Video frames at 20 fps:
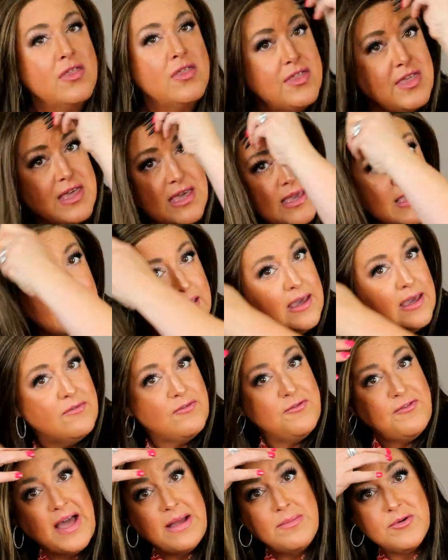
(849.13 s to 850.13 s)
the
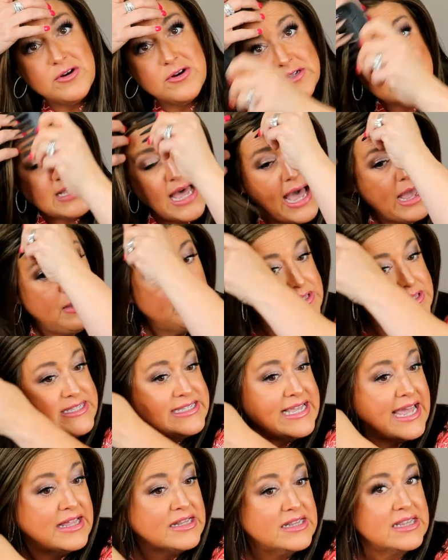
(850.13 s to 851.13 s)
fibers, I would
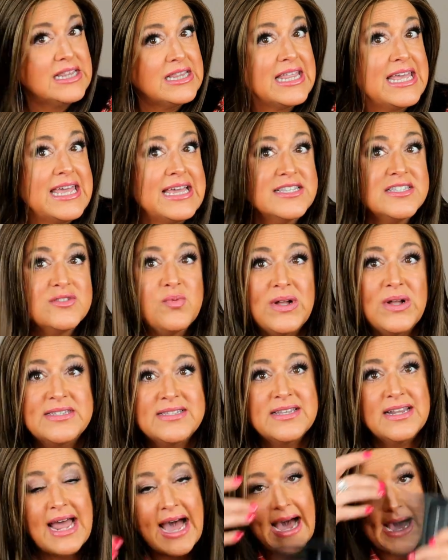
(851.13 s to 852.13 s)
say at least
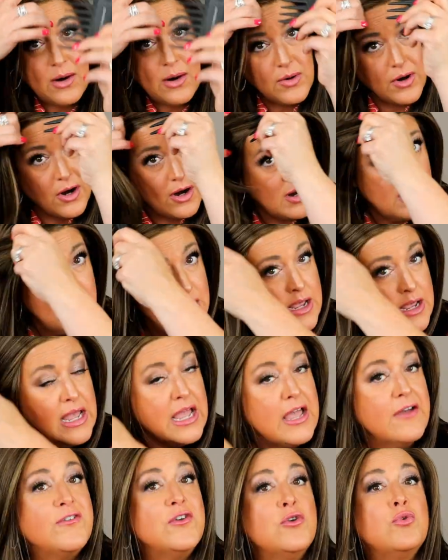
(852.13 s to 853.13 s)
once an hour
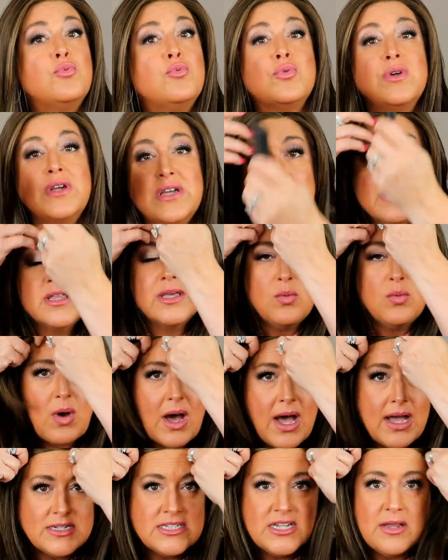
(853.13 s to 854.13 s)
if you really
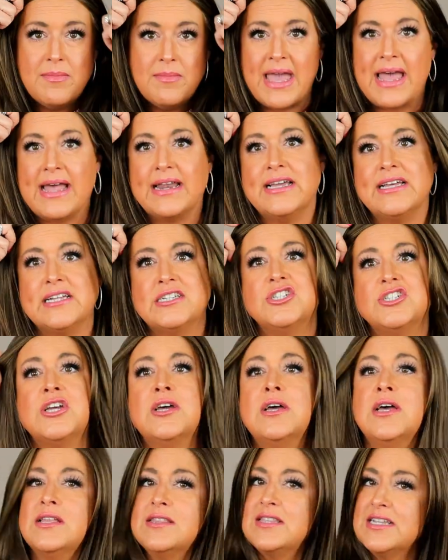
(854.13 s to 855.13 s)
want to
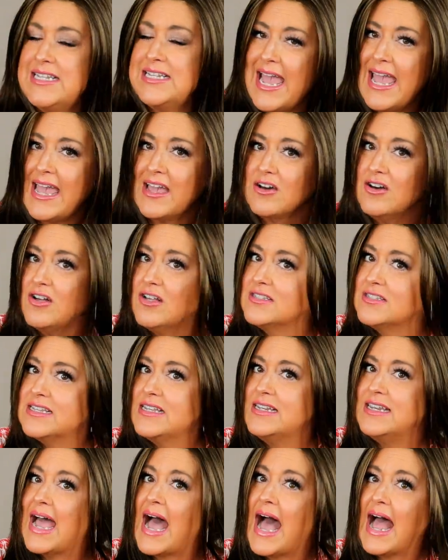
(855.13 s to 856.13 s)
manage the tangles
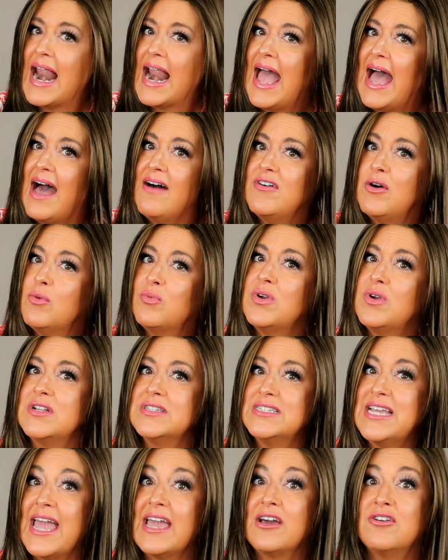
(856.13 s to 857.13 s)
and not have a
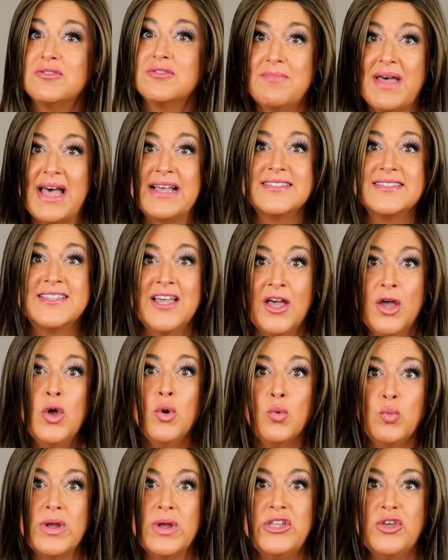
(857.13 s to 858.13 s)
real tangled mess
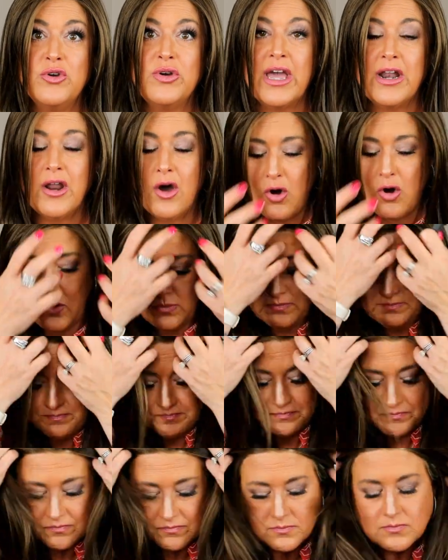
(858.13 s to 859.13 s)
when you get home.